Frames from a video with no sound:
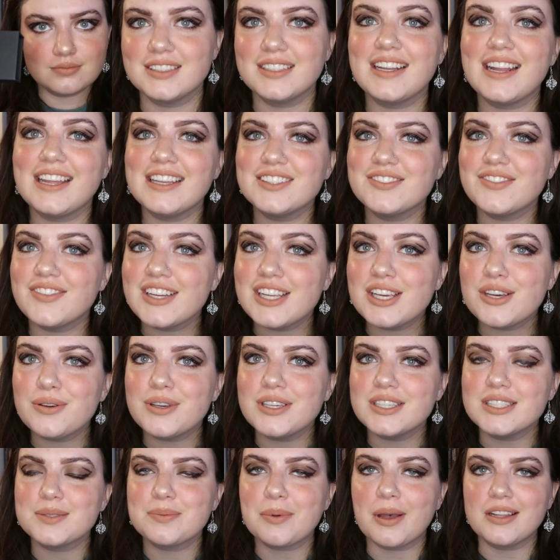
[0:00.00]
Today's video
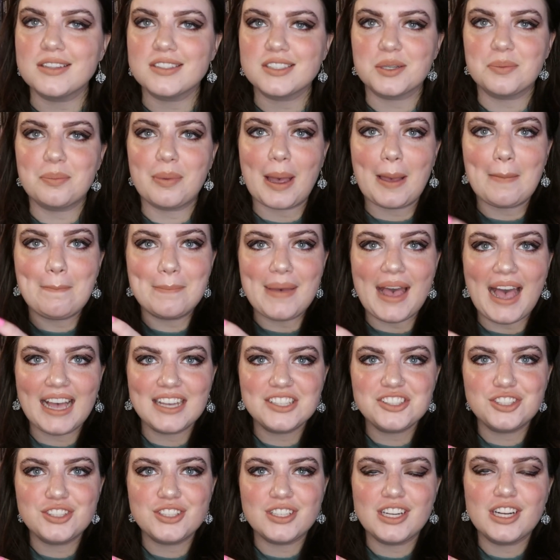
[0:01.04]
is sponsored by
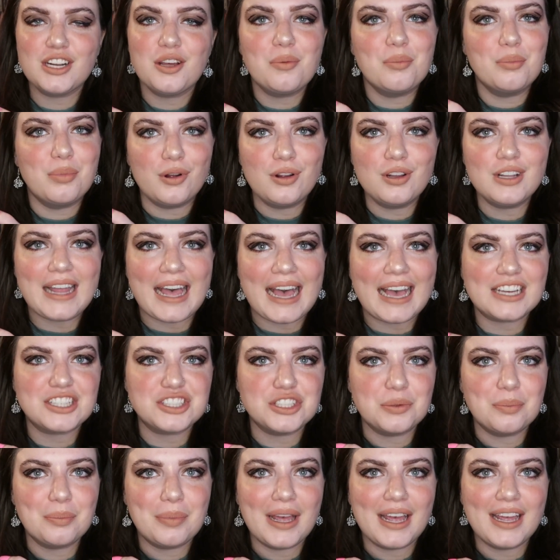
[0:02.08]
Bastion Bolt
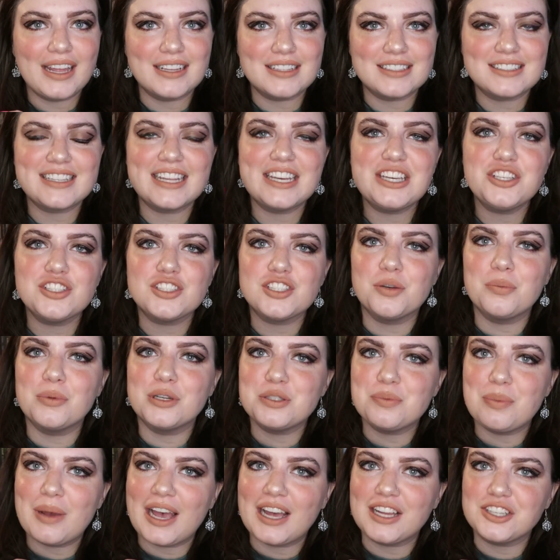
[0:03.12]
Action Pens. Thank you so
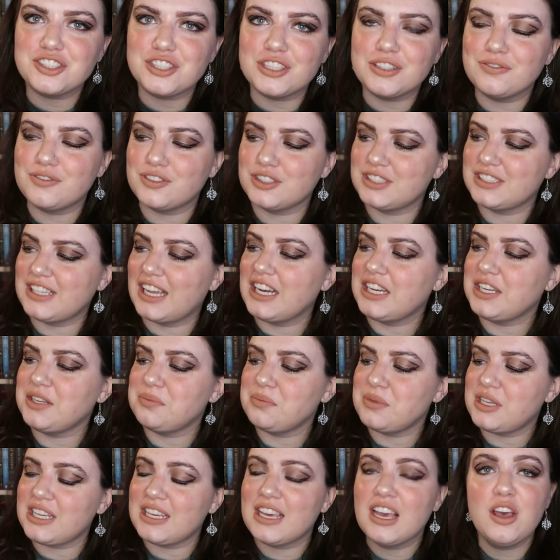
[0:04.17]
much, Bastion, for
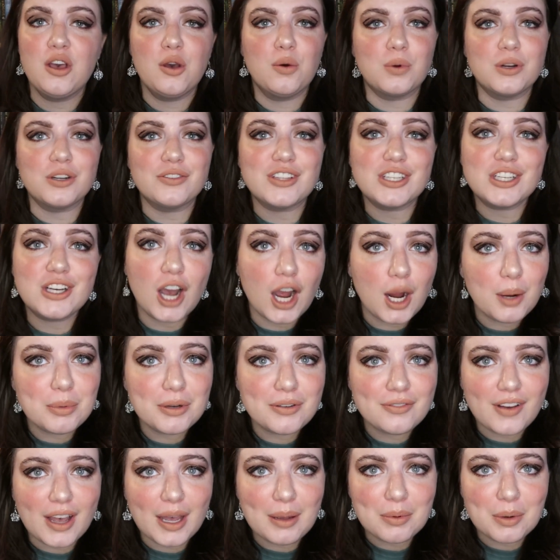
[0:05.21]
sending me one of the
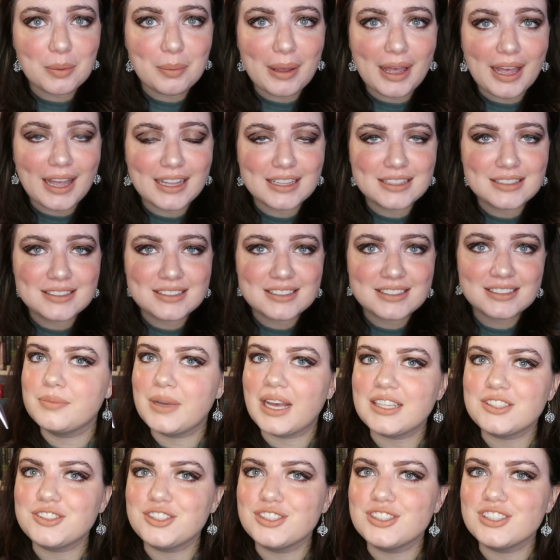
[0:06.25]
carbon fiber pens.
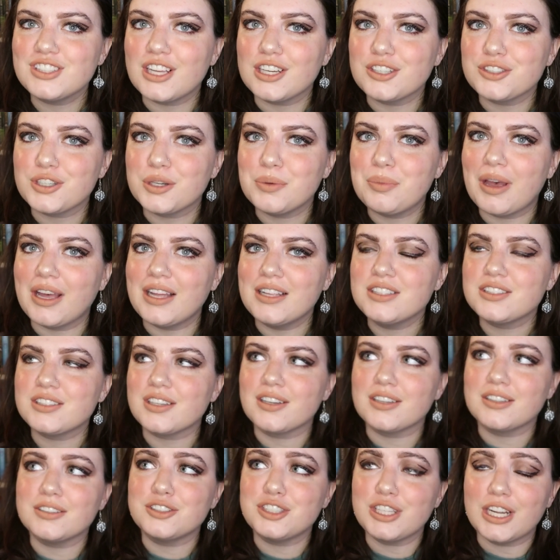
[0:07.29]
Bastion's luxury pens
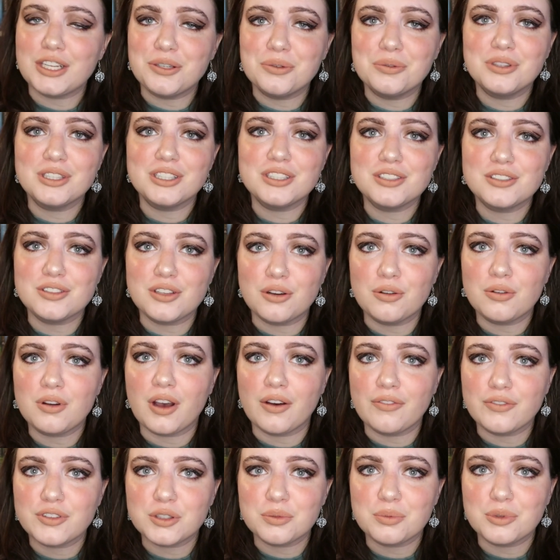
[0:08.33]
are genuinely so
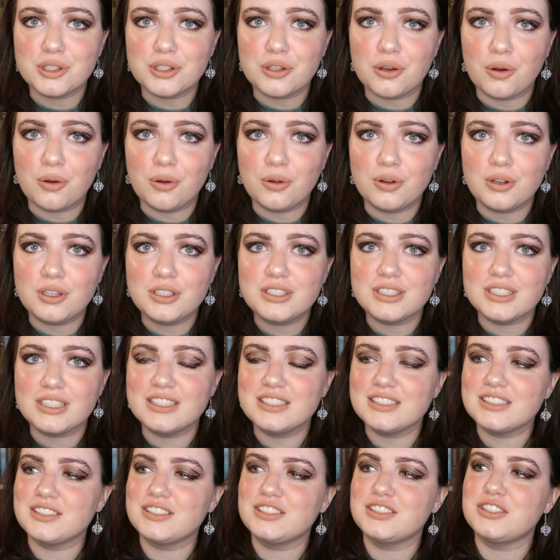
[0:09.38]
comfortable to hold.
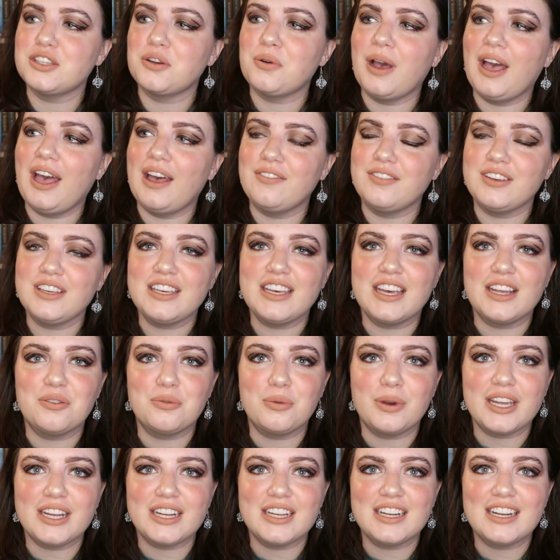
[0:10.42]
This is so heavy
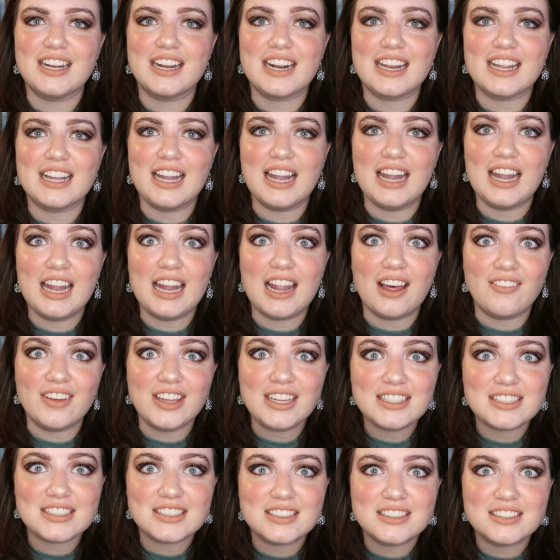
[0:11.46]
and weighted and I love
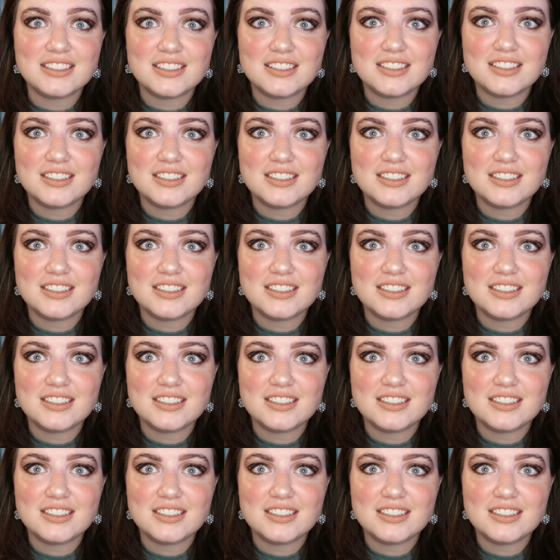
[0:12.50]
it.